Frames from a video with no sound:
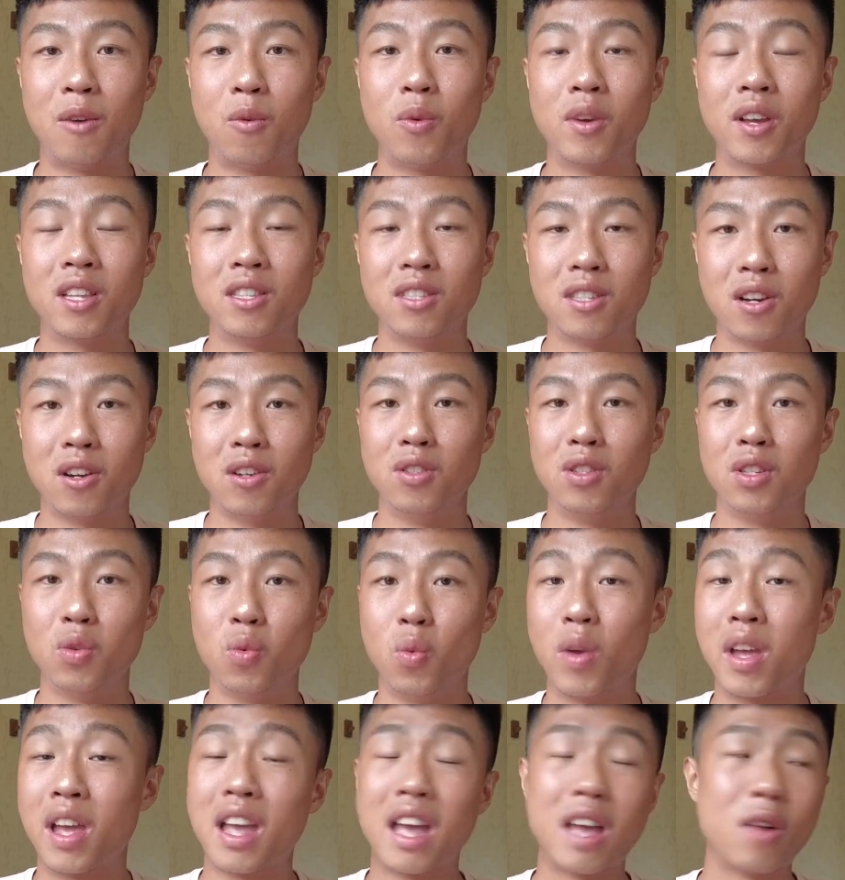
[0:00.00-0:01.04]
we can turn to
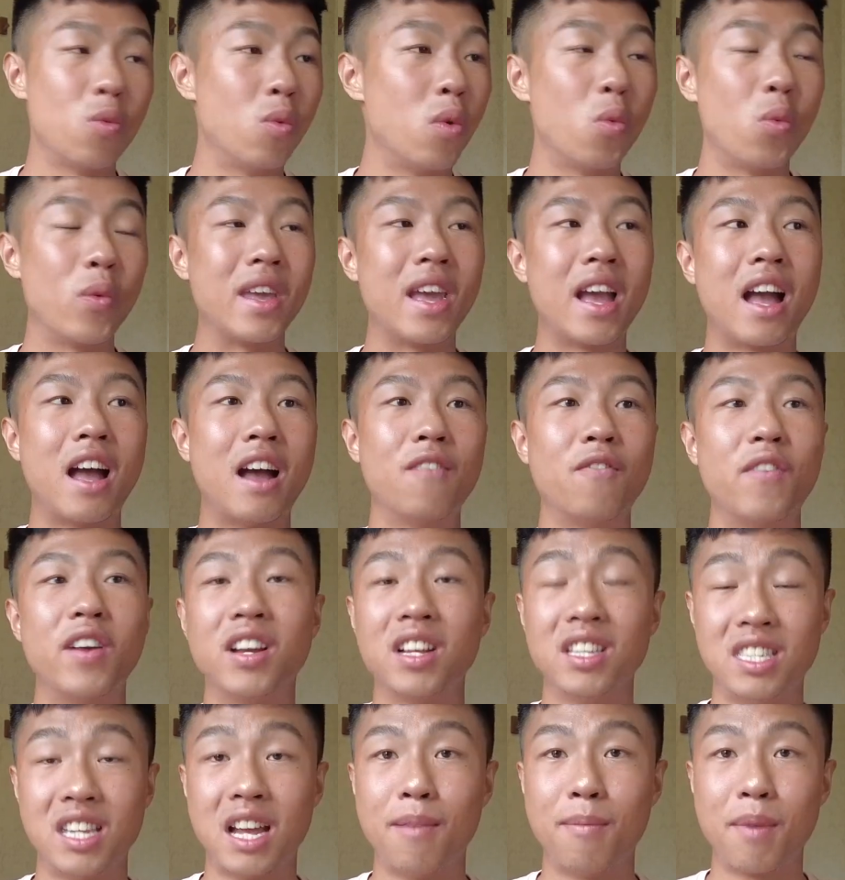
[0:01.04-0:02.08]
when we have
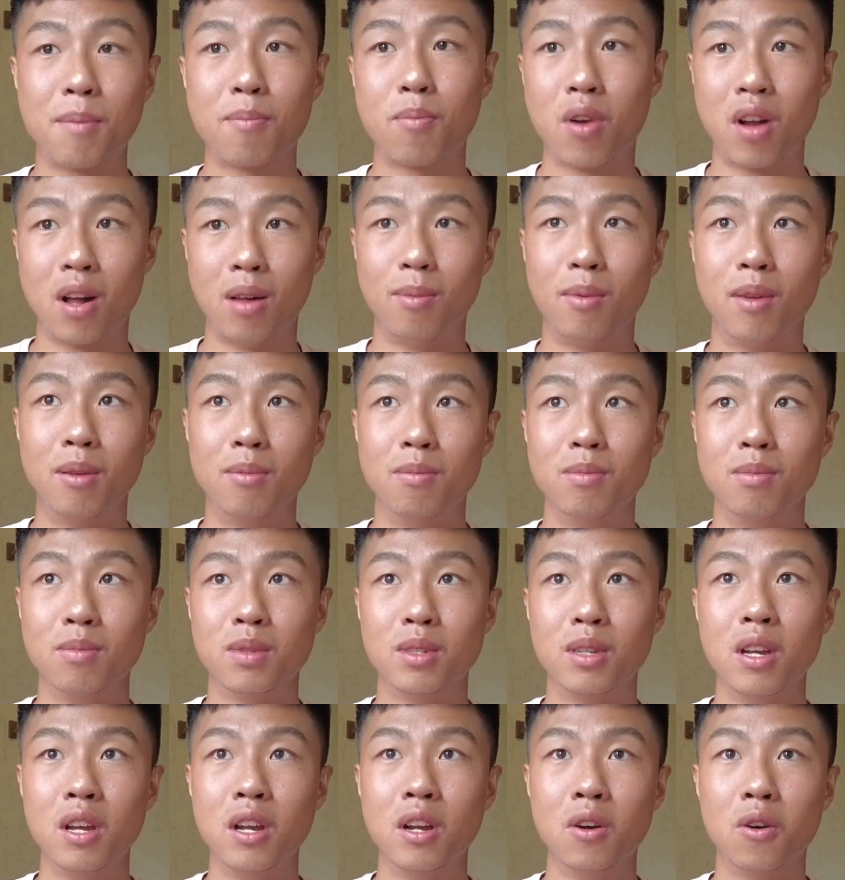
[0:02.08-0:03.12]
academic
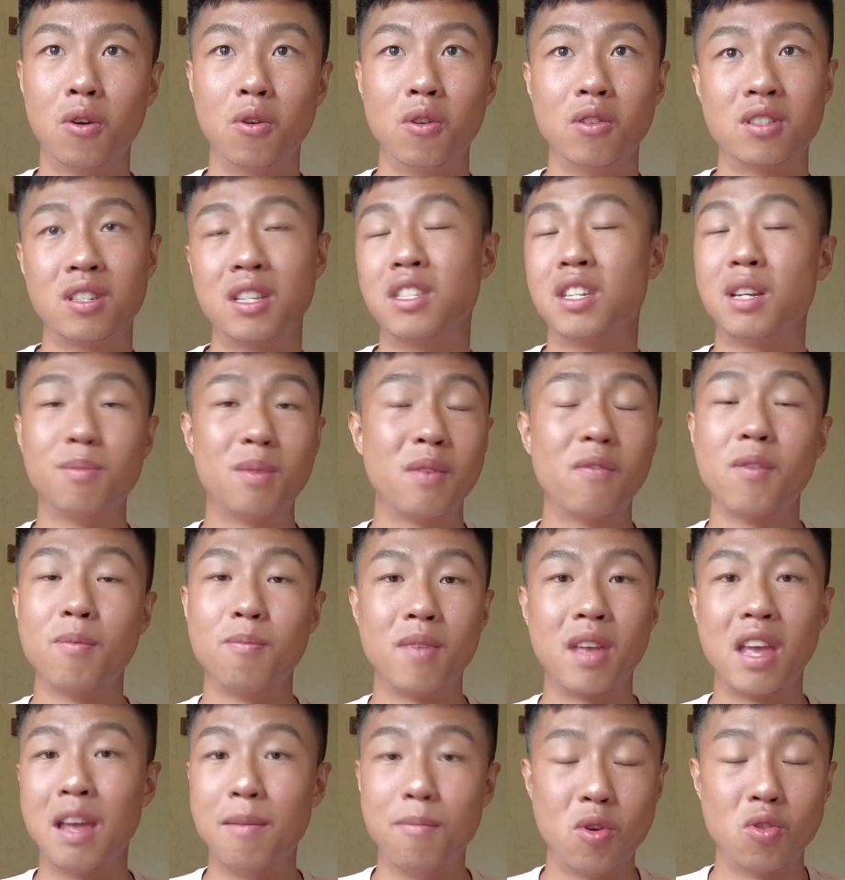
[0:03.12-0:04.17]
problems or sometimes even
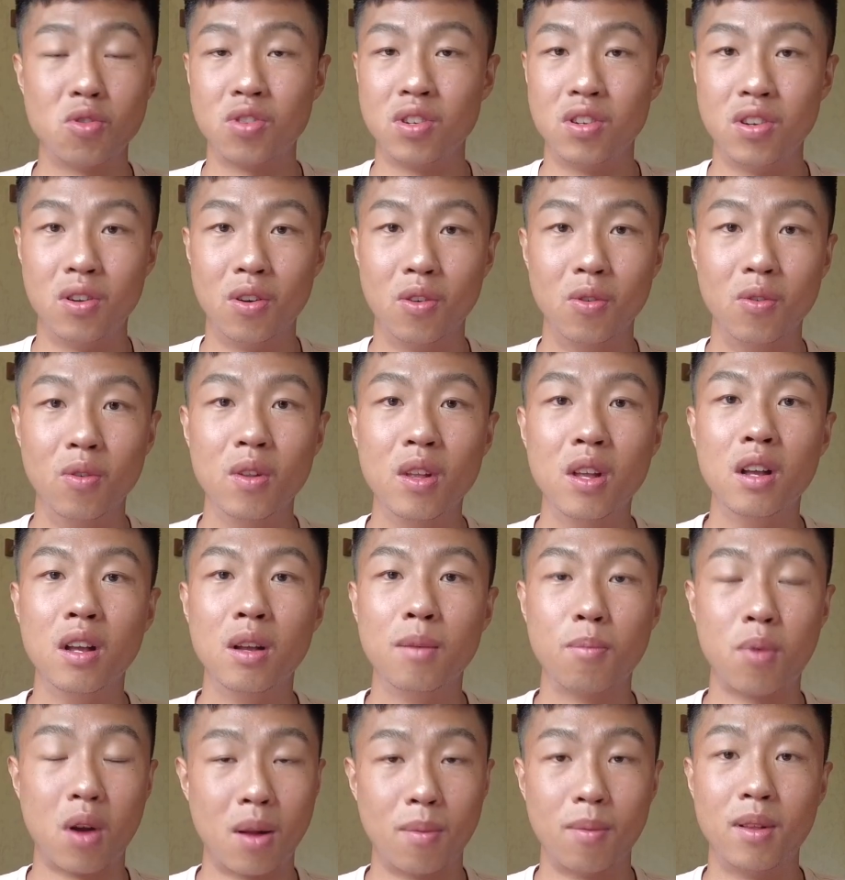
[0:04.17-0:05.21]
emotional
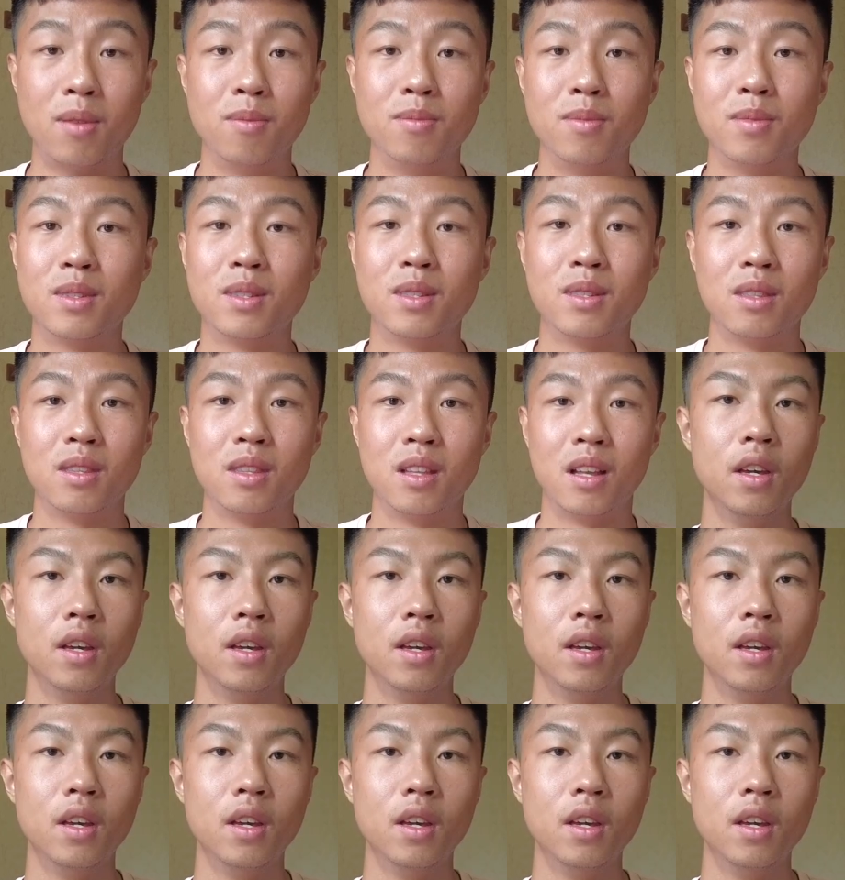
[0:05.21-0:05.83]
problems.